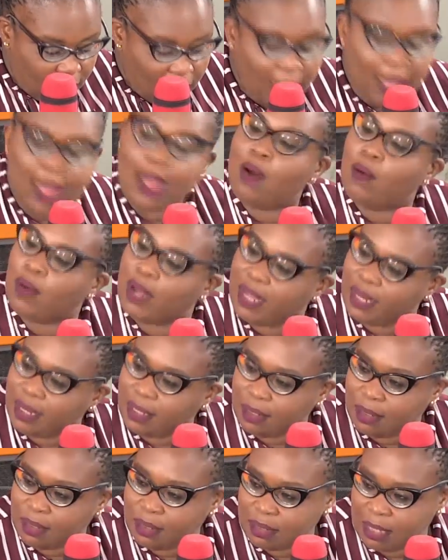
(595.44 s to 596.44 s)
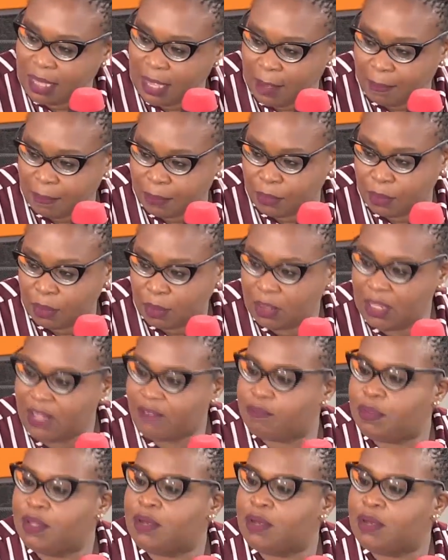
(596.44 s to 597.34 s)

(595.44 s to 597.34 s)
how can this happen? There have